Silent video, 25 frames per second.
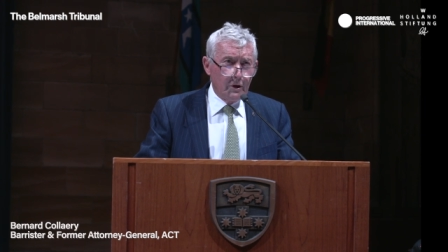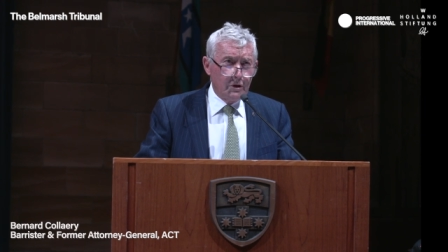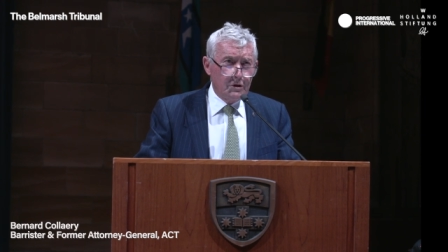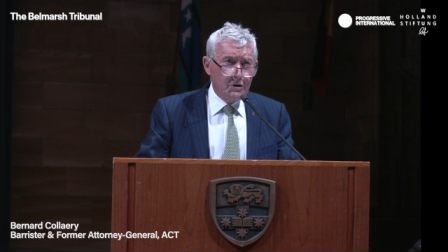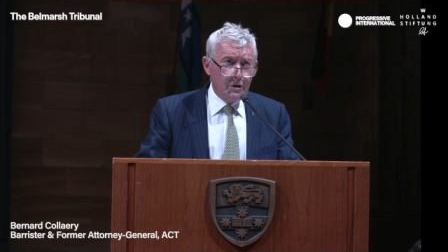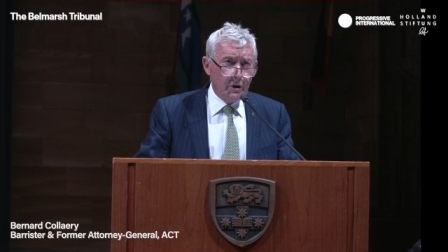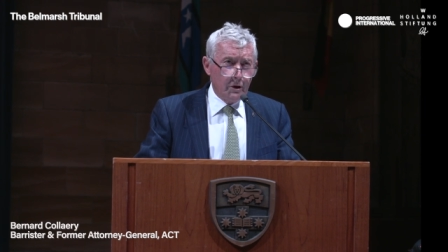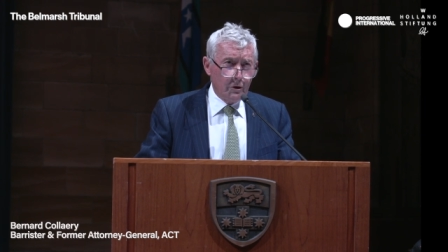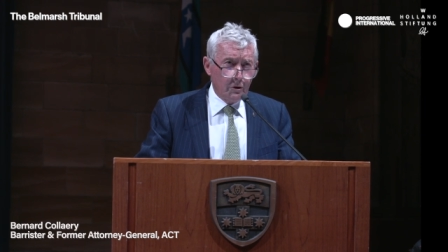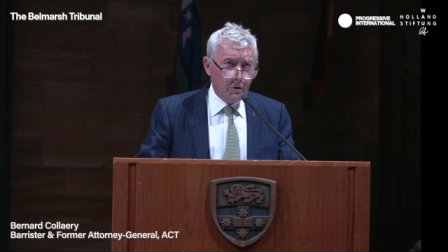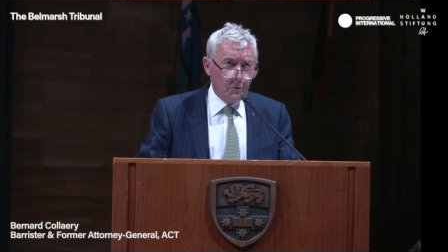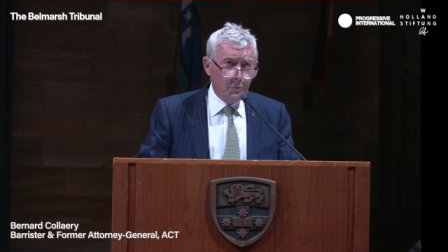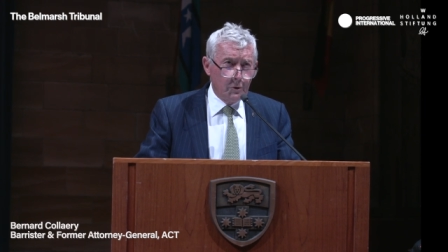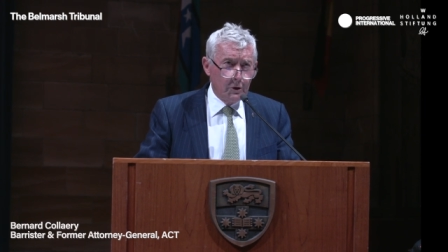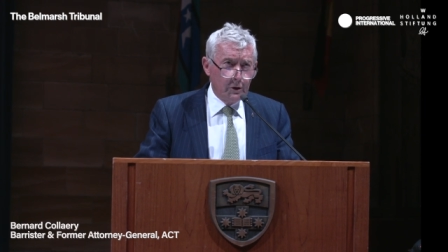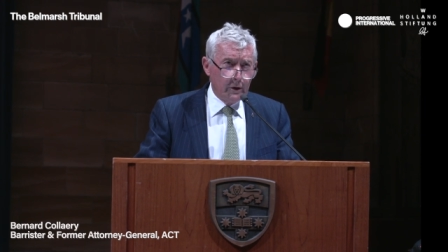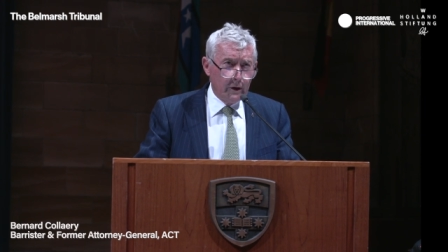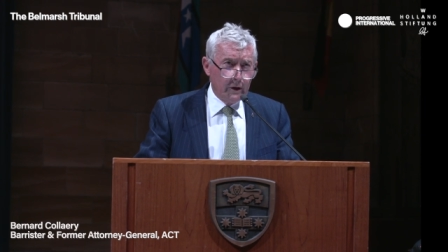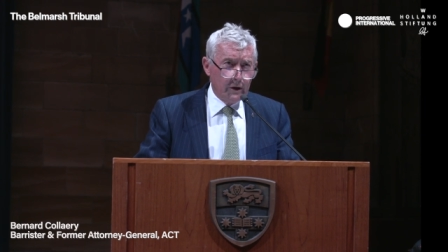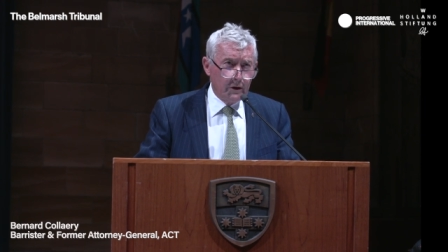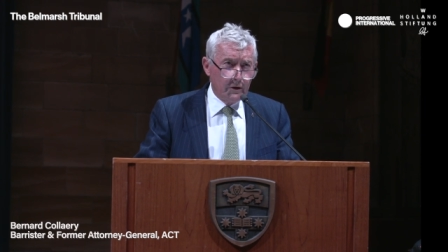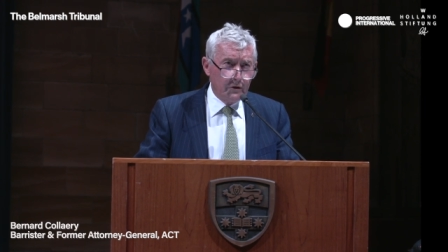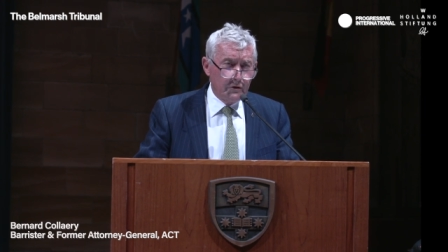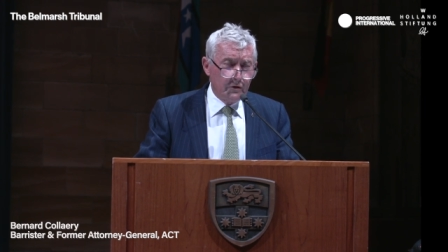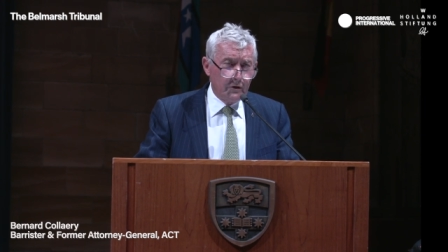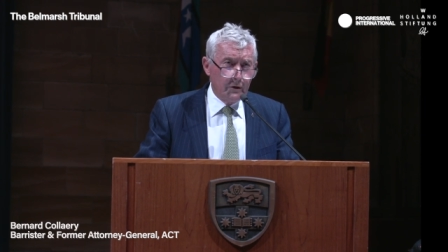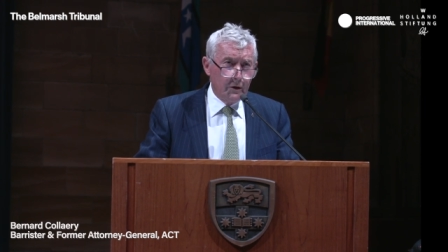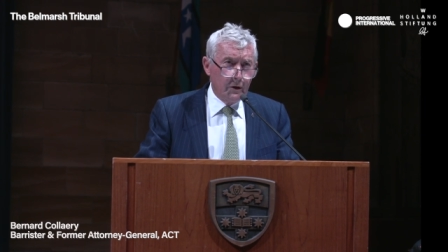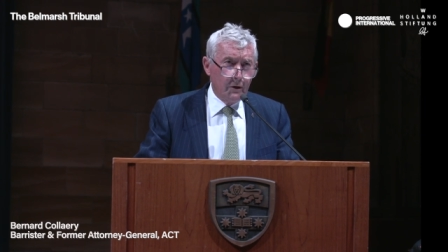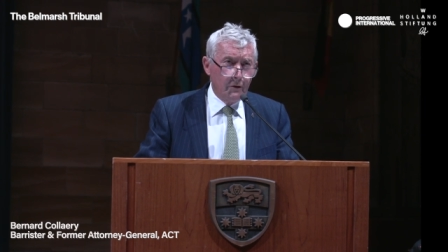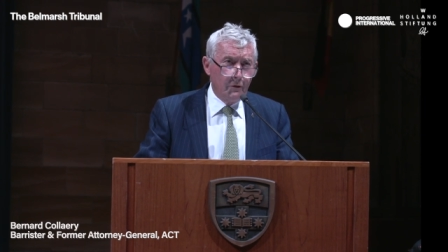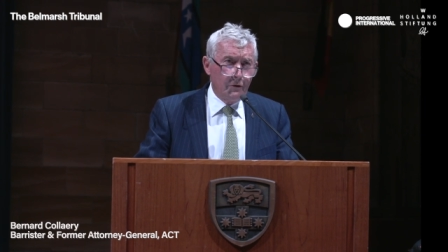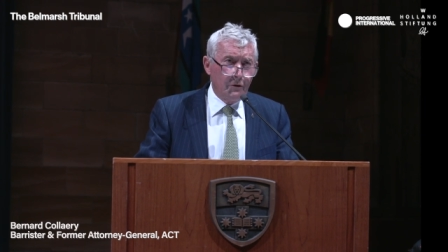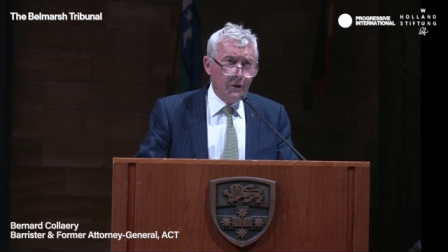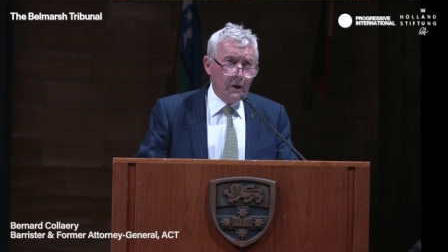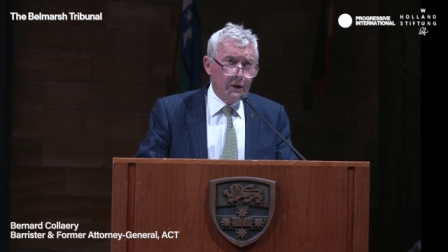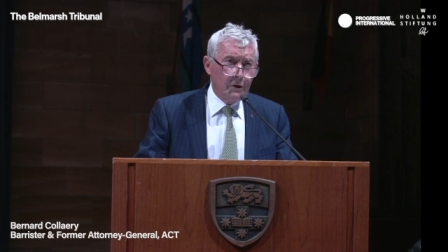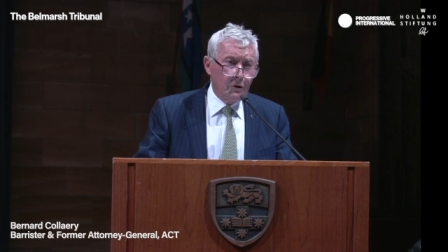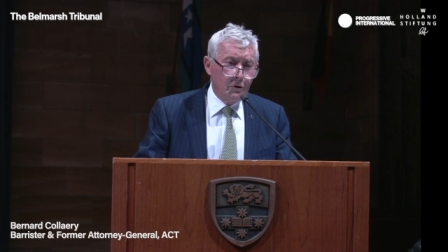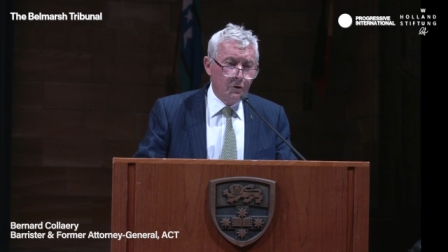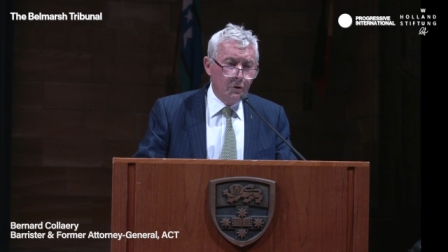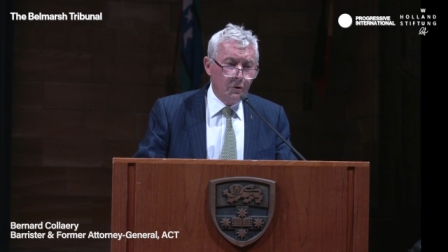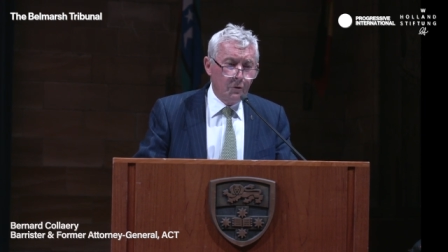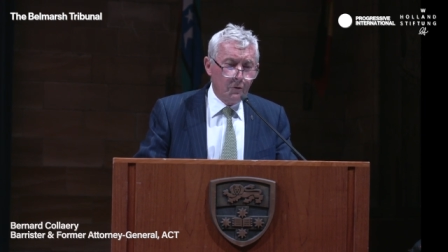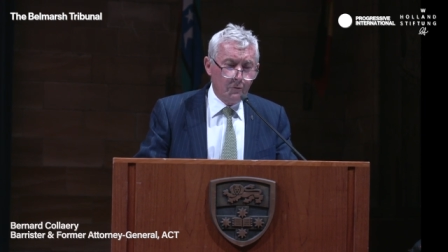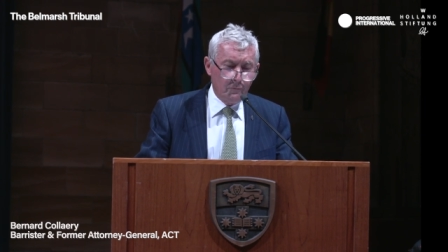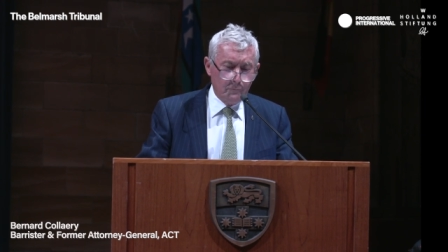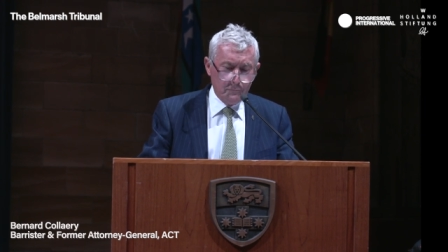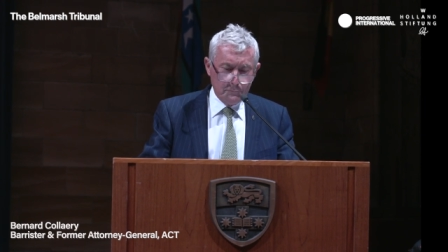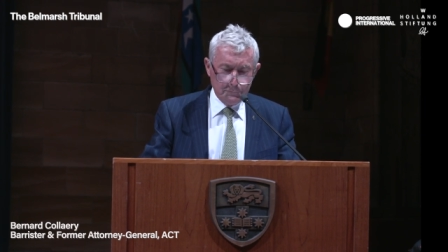a terrible legacy. Thank
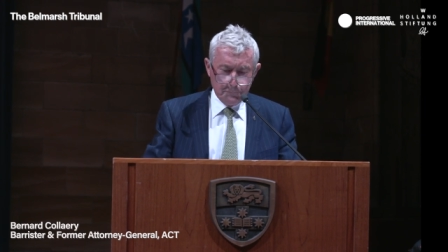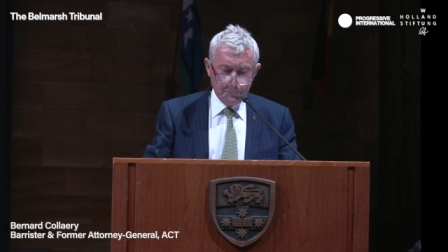you.